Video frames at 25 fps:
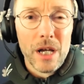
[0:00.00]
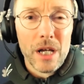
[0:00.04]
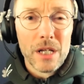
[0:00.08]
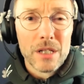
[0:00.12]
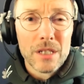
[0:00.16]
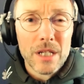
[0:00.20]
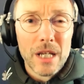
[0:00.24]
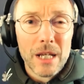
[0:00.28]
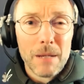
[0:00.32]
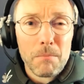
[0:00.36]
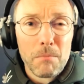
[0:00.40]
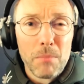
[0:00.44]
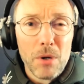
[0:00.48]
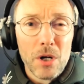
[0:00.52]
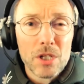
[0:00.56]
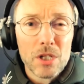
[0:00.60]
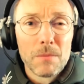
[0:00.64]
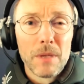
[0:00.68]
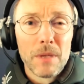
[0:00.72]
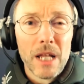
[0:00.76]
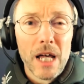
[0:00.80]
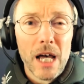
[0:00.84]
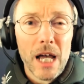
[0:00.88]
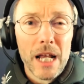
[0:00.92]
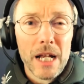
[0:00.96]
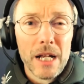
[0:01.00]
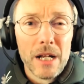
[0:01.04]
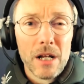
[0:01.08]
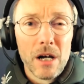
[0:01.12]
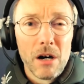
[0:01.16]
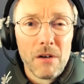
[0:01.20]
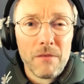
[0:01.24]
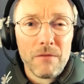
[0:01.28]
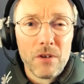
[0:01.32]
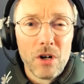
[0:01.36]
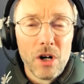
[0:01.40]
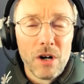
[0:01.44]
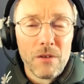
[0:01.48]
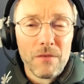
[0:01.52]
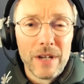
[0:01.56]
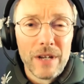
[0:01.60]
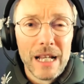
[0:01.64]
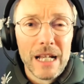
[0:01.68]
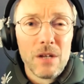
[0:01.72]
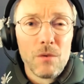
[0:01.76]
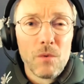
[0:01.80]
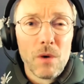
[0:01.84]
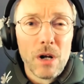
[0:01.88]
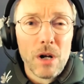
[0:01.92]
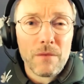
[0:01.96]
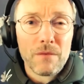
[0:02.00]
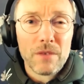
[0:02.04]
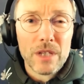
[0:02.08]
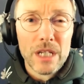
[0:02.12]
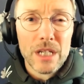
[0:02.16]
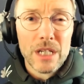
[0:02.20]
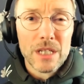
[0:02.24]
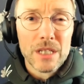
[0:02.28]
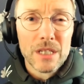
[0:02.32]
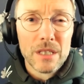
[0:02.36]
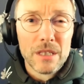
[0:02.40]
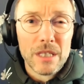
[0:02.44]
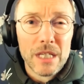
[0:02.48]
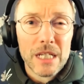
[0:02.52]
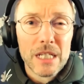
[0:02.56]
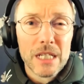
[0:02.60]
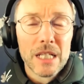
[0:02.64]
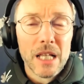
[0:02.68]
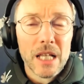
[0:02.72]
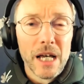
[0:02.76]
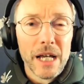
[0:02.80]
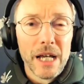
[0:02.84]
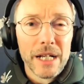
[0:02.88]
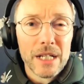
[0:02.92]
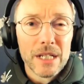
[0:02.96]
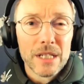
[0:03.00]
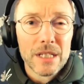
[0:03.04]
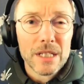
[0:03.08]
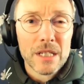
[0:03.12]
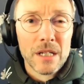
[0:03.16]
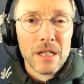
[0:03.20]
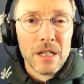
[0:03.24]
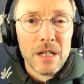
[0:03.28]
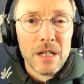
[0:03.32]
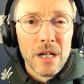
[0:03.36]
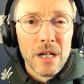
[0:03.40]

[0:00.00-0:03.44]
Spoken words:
say bottom line of any one of these liners.